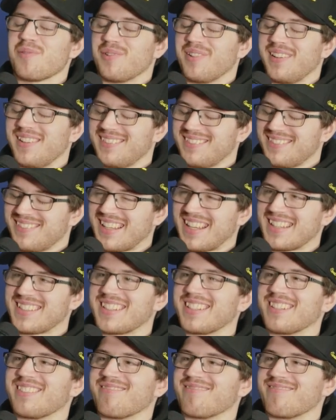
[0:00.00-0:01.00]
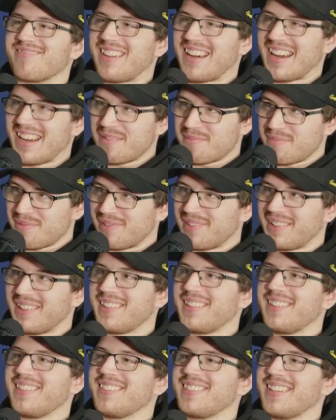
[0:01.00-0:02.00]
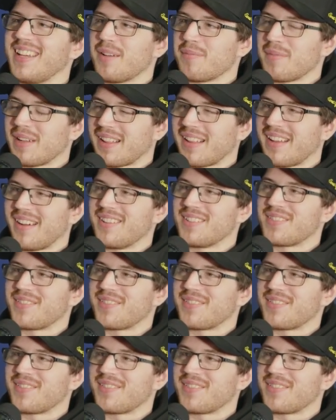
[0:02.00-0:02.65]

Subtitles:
Point. That's a great point. Yeah, McLaren's